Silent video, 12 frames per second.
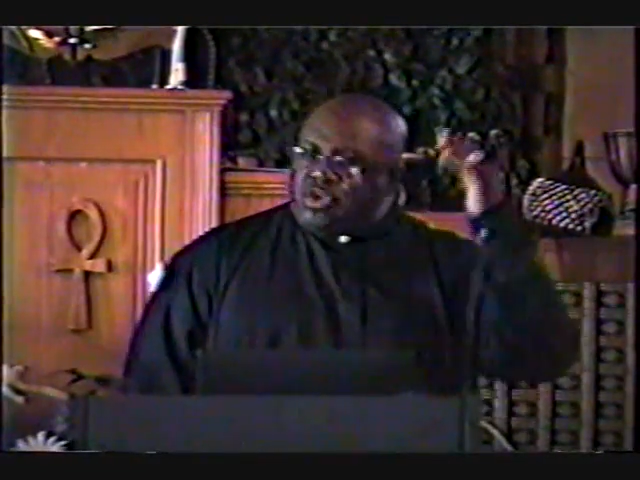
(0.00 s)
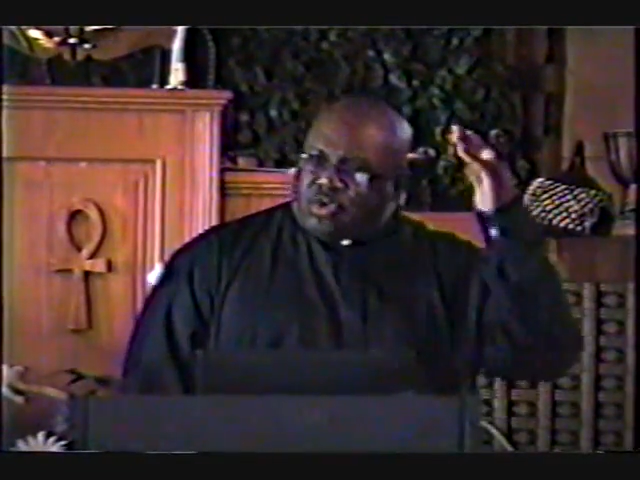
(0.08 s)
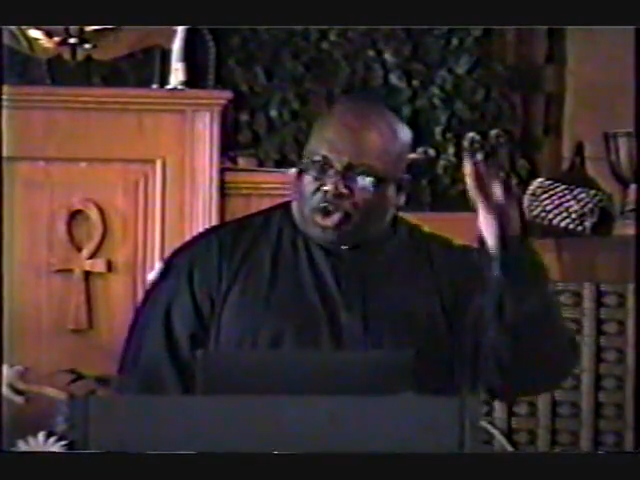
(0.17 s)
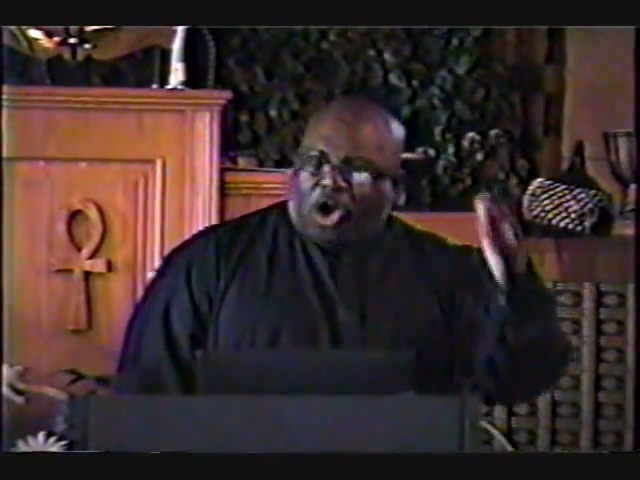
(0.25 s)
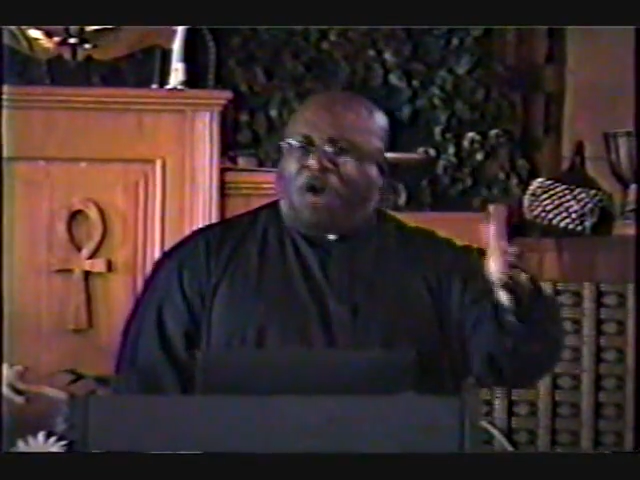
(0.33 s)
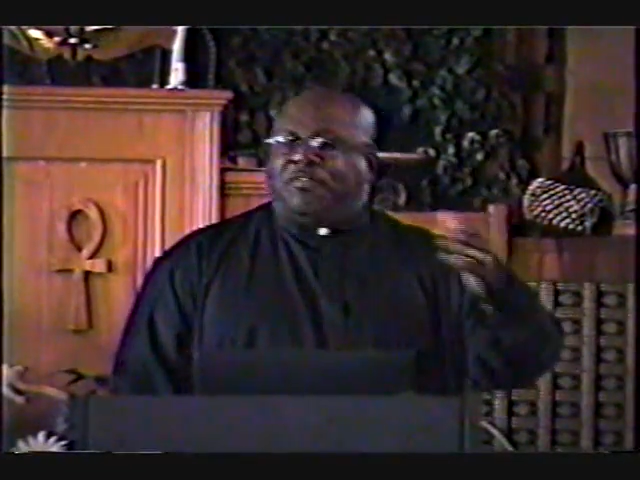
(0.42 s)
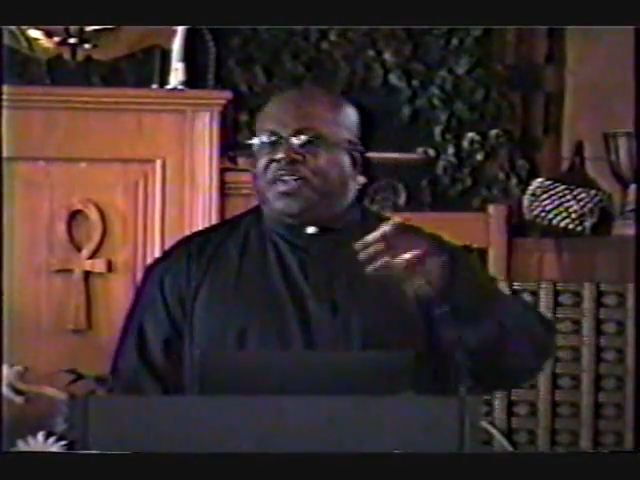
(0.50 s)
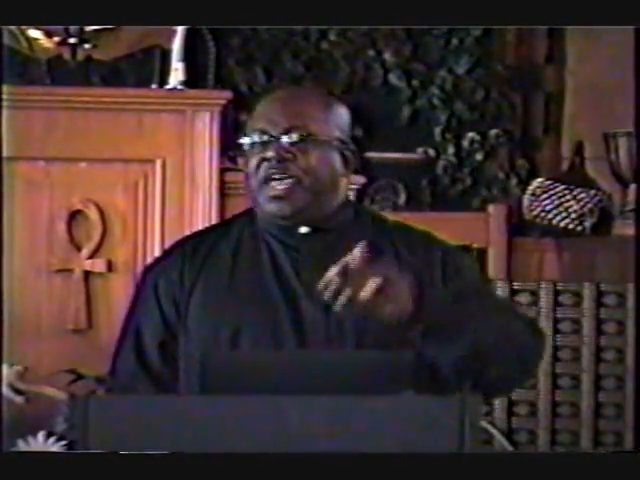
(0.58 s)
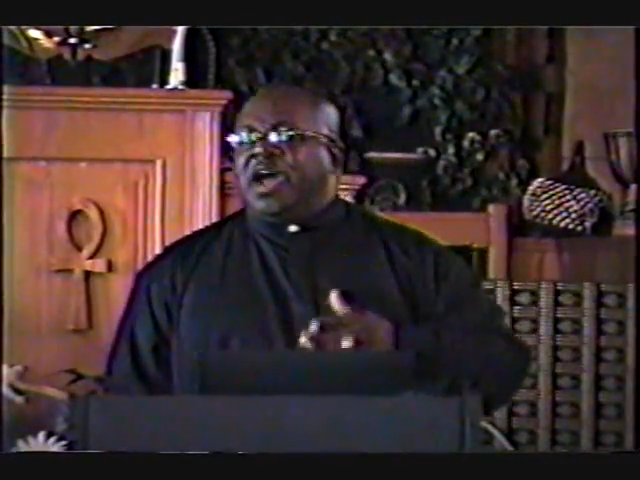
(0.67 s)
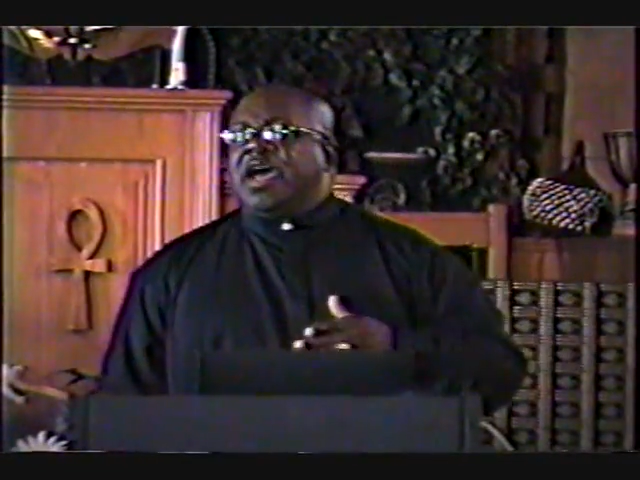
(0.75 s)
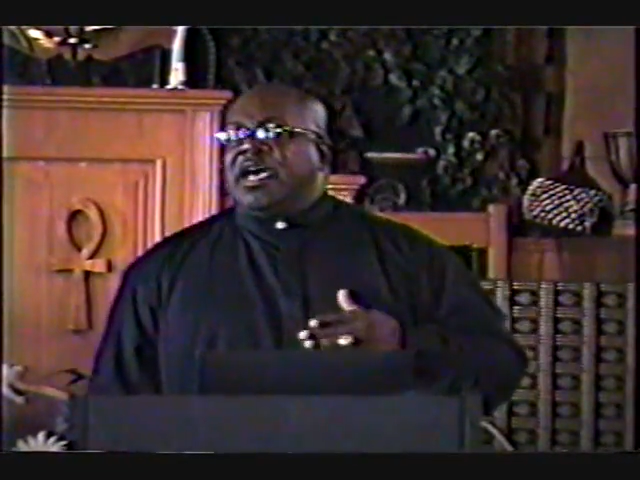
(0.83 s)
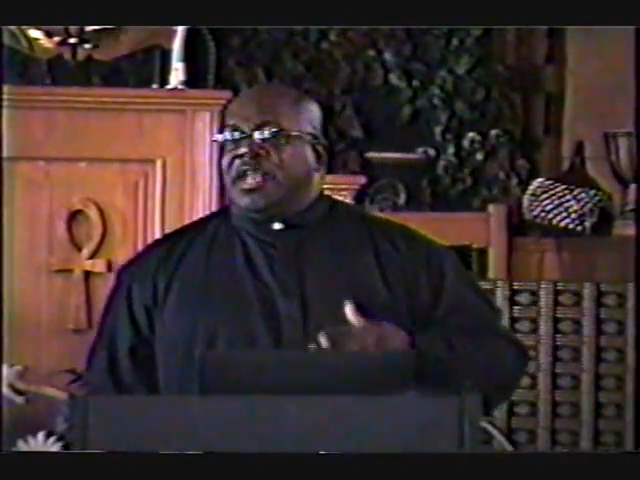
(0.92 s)
When you go
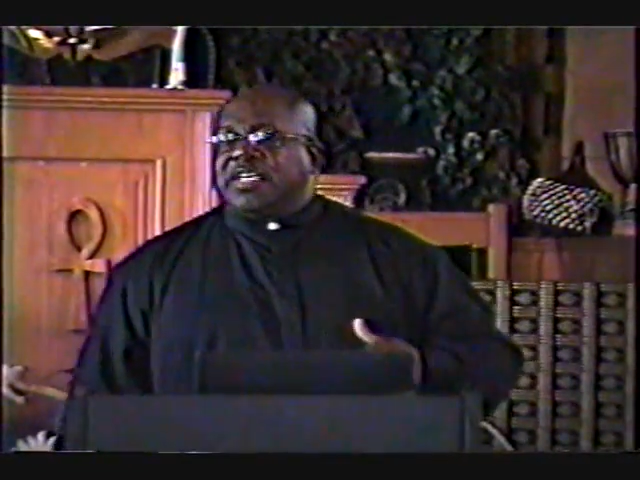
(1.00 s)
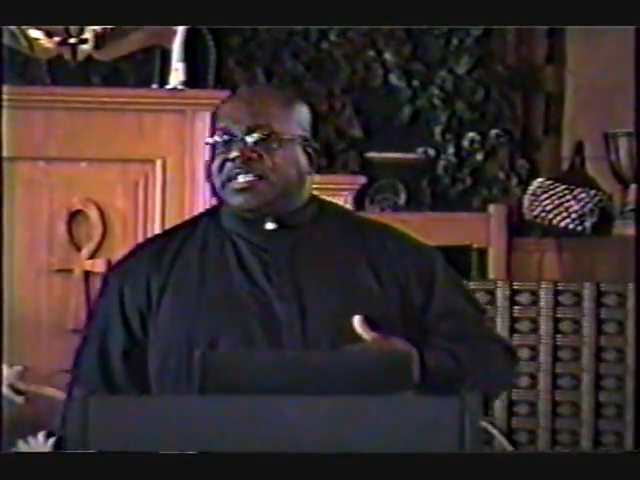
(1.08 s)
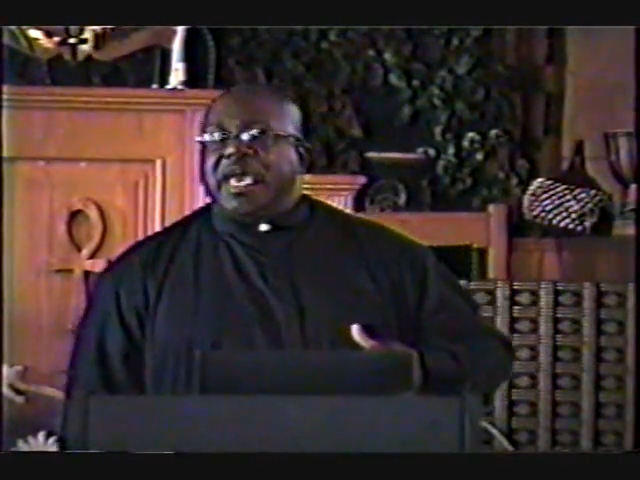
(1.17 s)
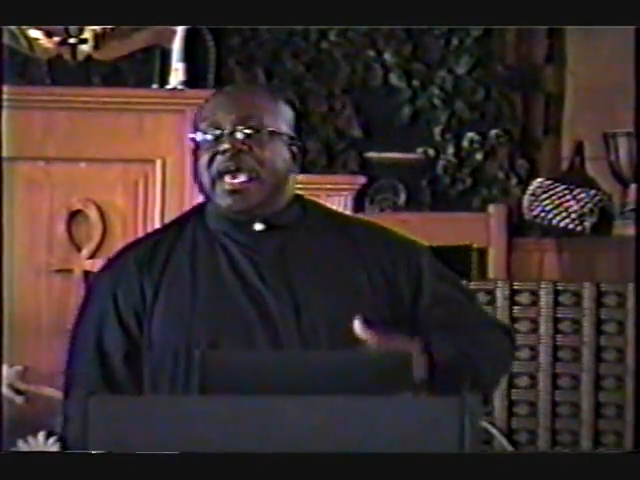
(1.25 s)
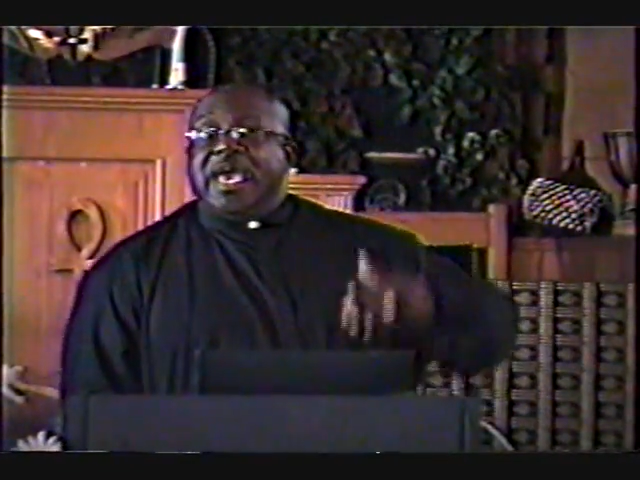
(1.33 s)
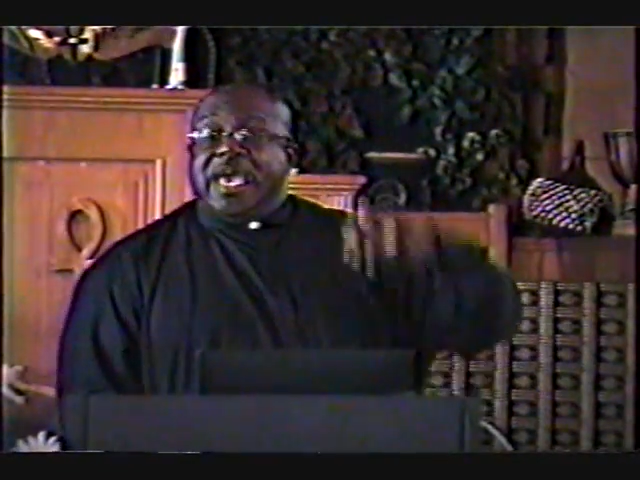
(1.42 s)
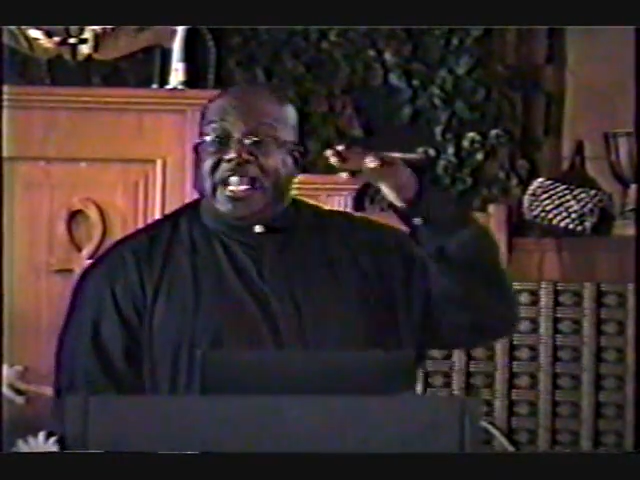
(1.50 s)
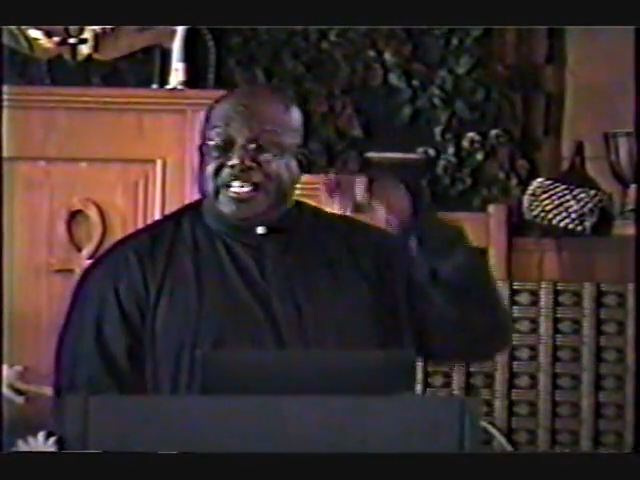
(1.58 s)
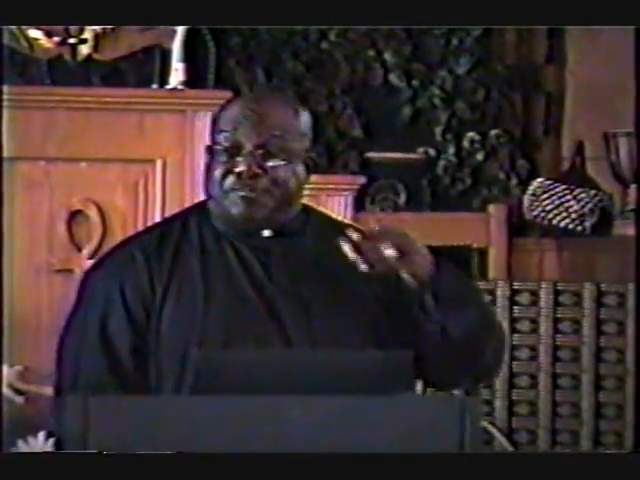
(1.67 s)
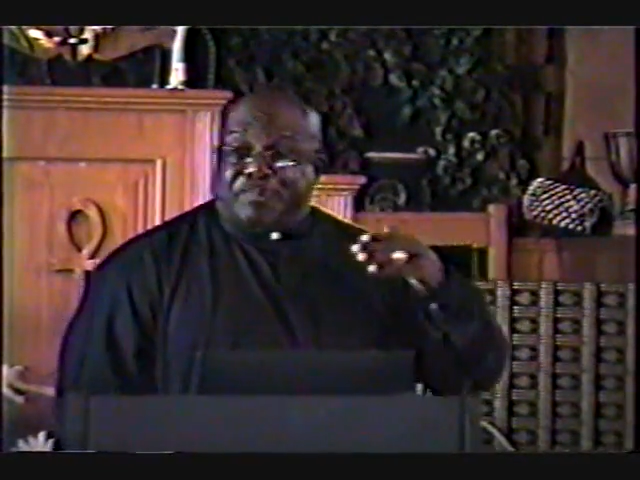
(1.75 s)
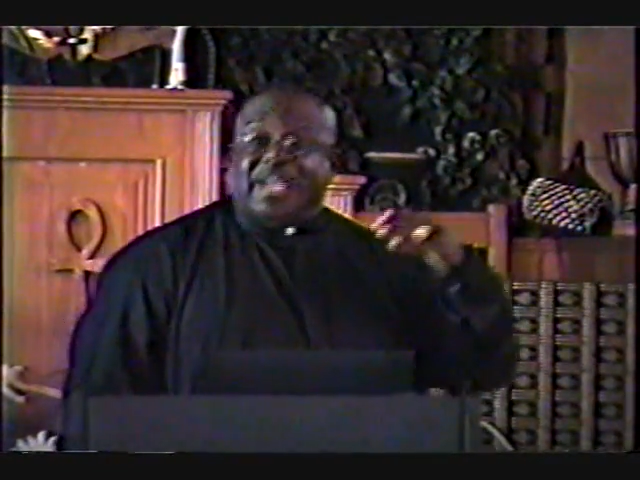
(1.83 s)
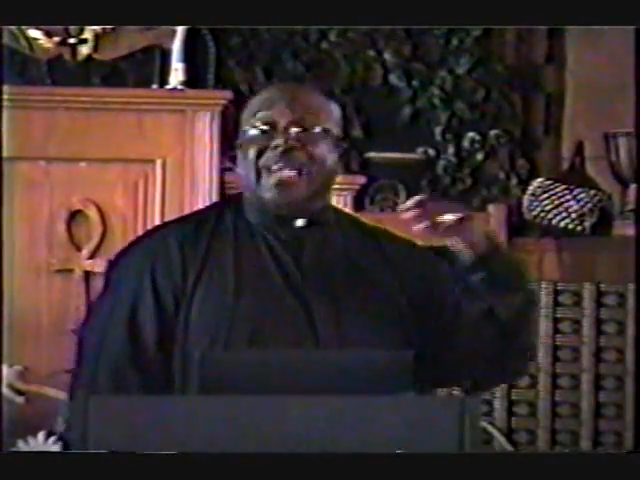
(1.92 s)
over there, they'll say,
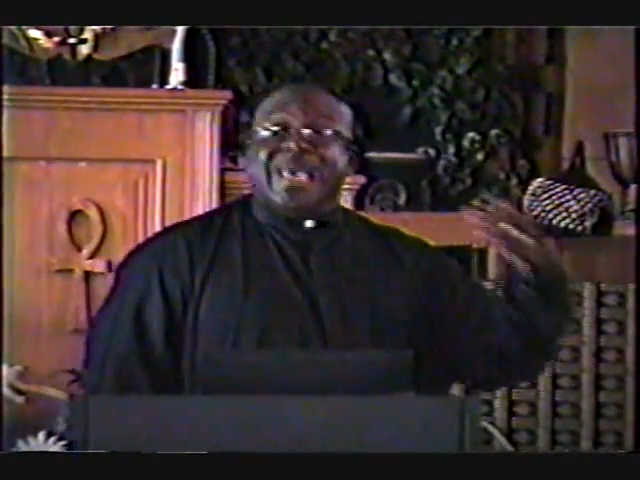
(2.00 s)
it is